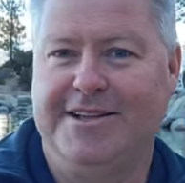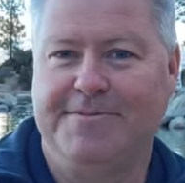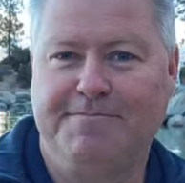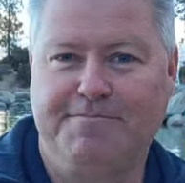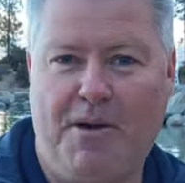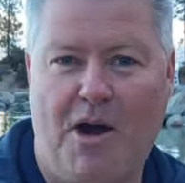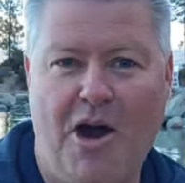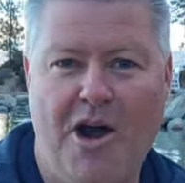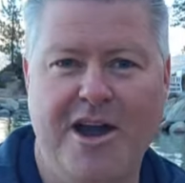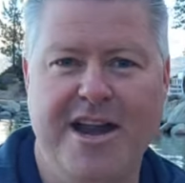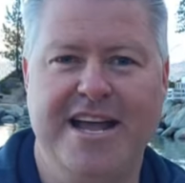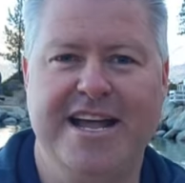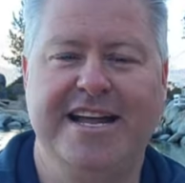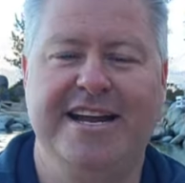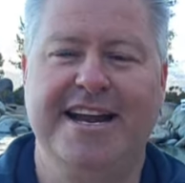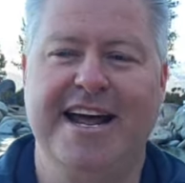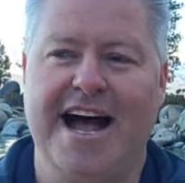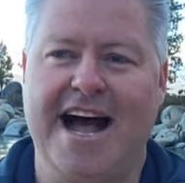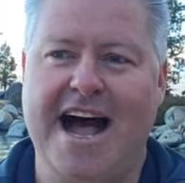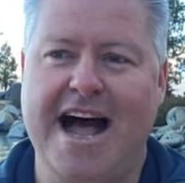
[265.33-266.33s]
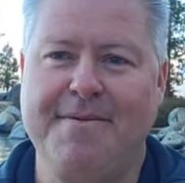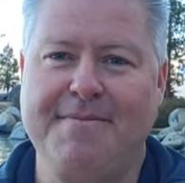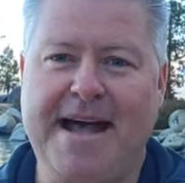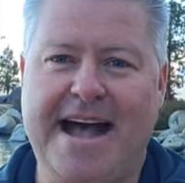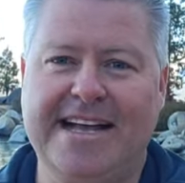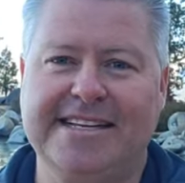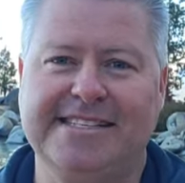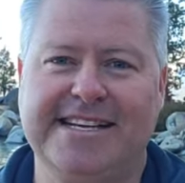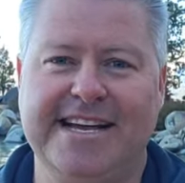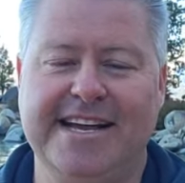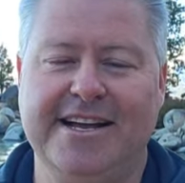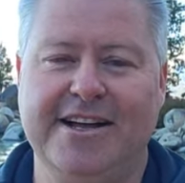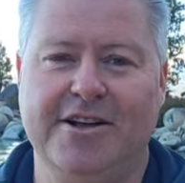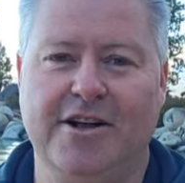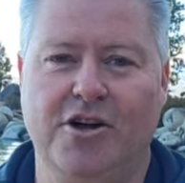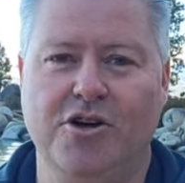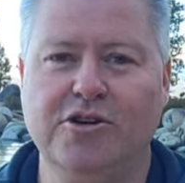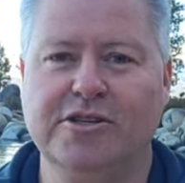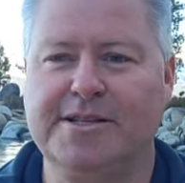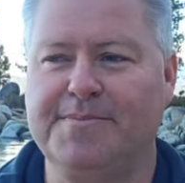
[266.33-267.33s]
partying, I'm asking
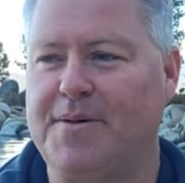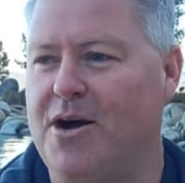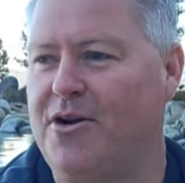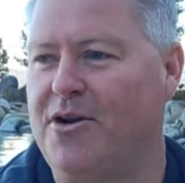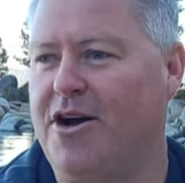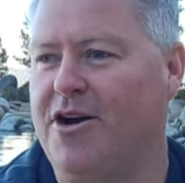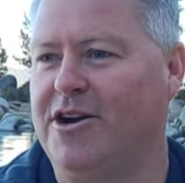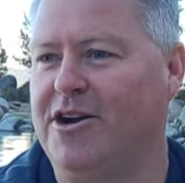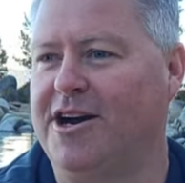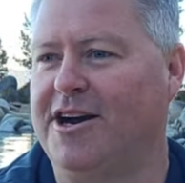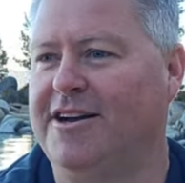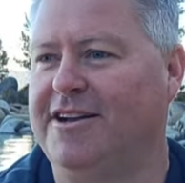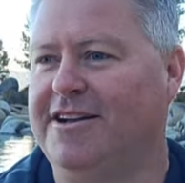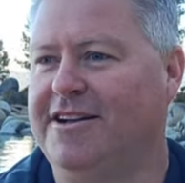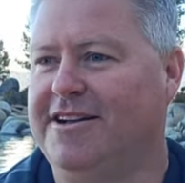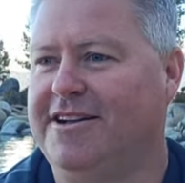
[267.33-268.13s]
who's the boat owner?